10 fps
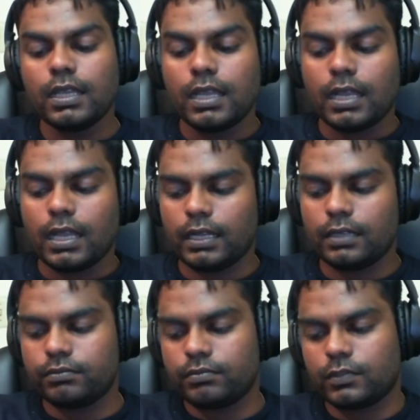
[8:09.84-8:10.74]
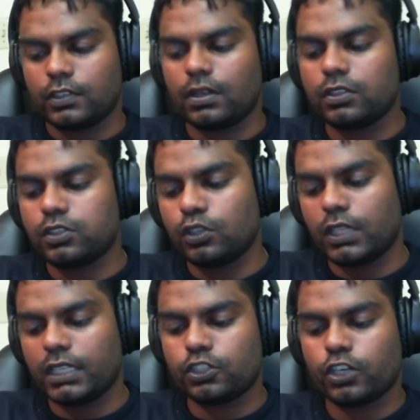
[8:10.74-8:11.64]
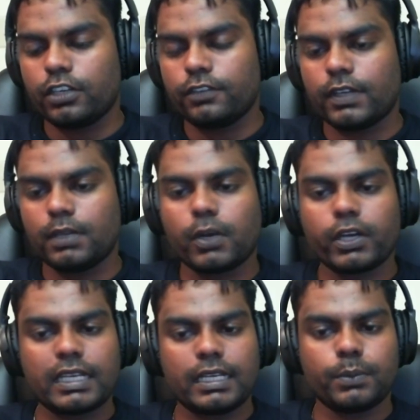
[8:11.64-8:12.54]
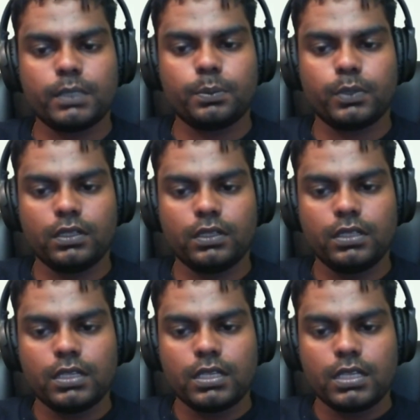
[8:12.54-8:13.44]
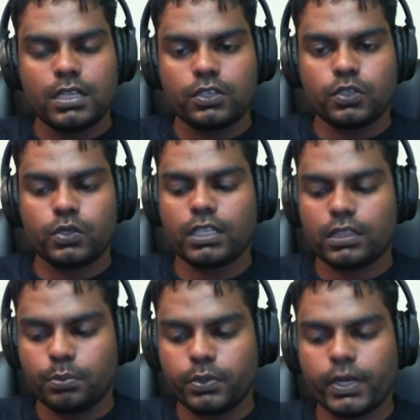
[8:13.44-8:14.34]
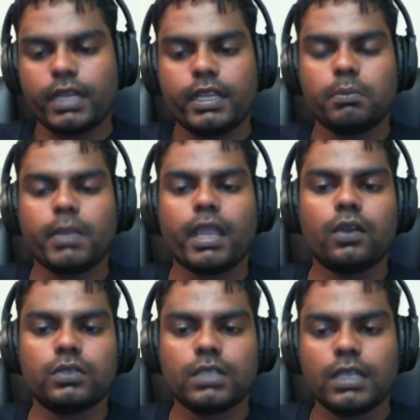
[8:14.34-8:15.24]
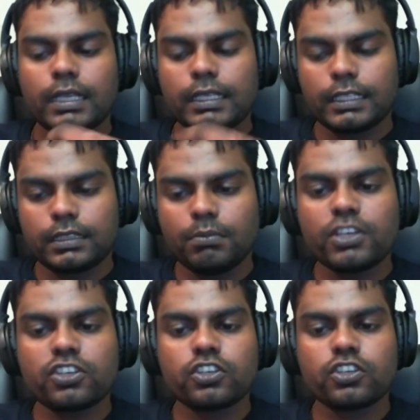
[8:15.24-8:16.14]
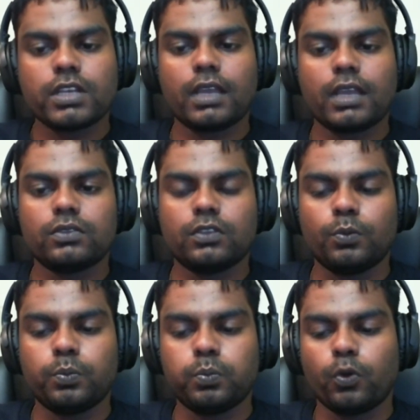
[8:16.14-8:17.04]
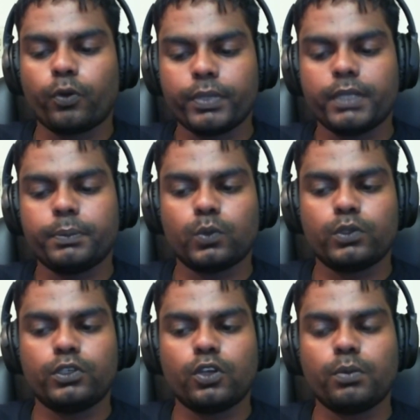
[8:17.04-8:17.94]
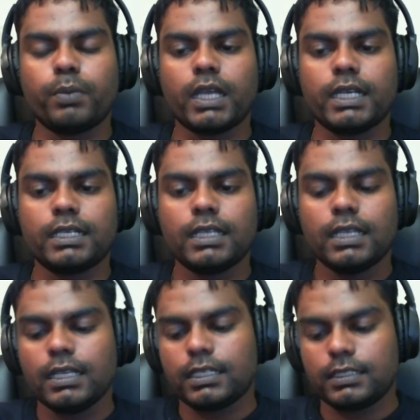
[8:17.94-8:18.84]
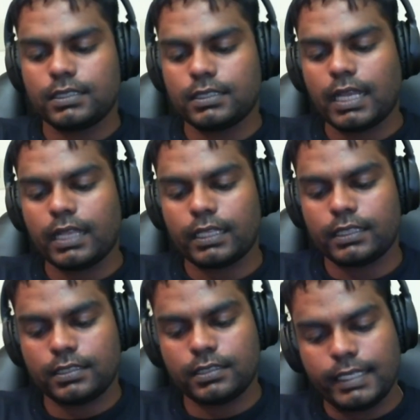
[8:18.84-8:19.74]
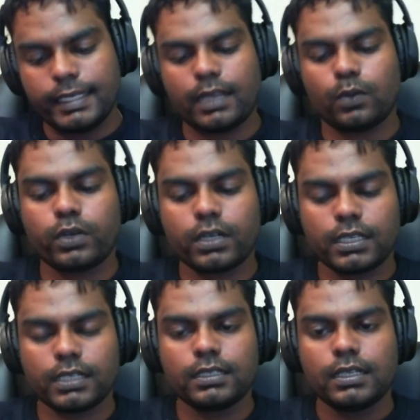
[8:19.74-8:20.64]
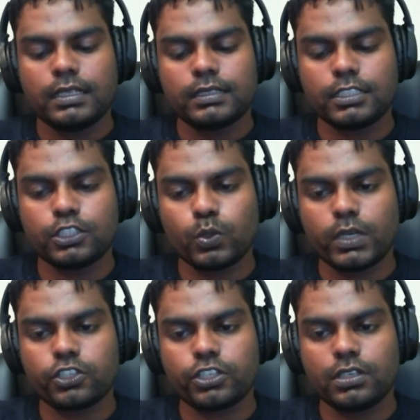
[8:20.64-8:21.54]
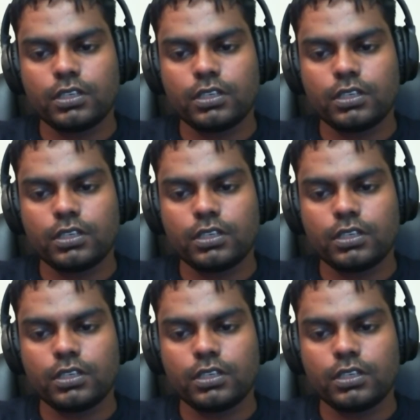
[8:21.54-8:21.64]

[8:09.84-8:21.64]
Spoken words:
Uh, Also like trying to find marketing people to get the brand name out, get the mission out, so more people would know about it. This is a networking situation